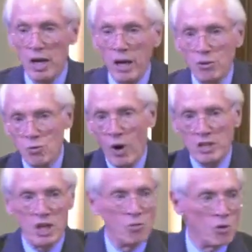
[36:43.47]
He was
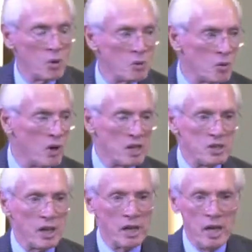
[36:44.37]
watching what we were
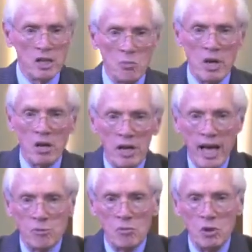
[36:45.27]
watching. The male
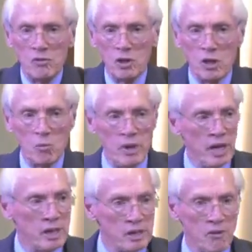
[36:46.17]
lion would move a little
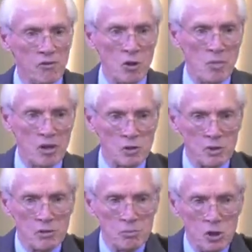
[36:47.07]
bit. The females
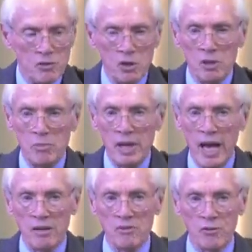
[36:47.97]
would move a little bit
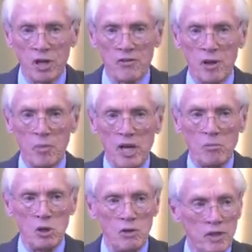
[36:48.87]
out in front of him.
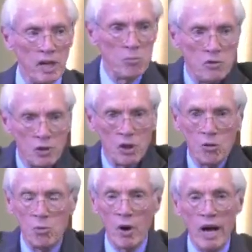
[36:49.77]
He'd move and they'd move a
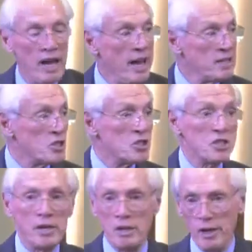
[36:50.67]
little more. And
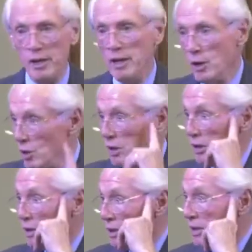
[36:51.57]
suddenly,
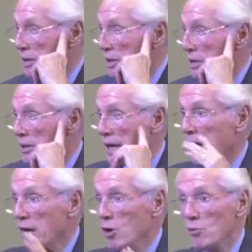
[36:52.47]
the
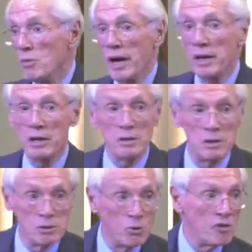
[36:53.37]
antelope got a
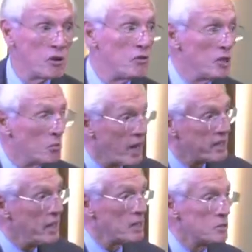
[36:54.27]
whiff of them, I
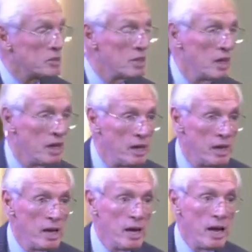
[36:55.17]
guess.
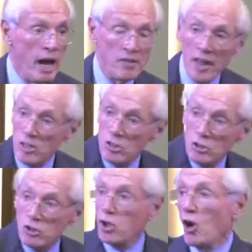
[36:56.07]
And they
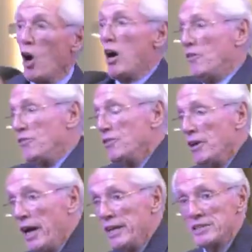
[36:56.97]
took off.
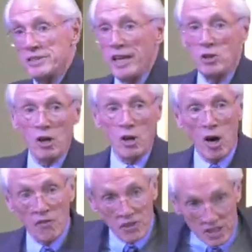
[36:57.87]
And as they took
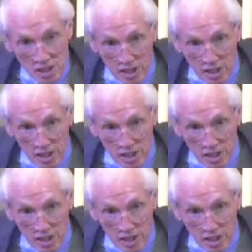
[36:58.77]
off, these